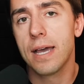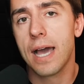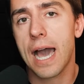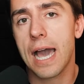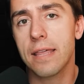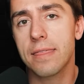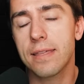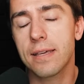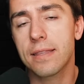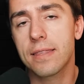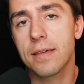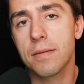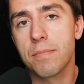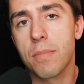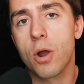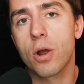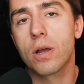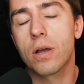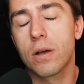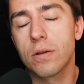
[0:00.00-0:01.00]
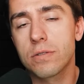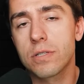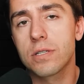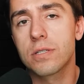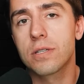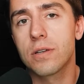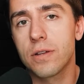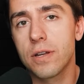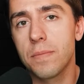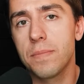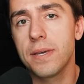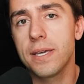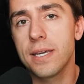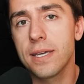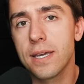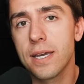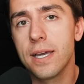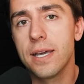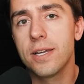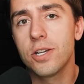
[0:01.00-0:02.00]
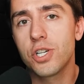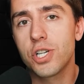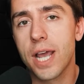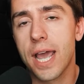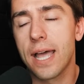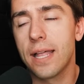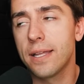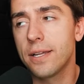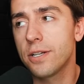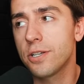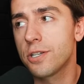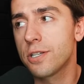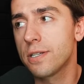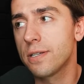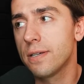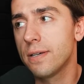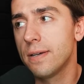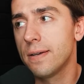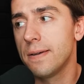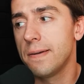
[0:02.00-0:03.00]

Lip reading: I think that Marcos is going to be challenged.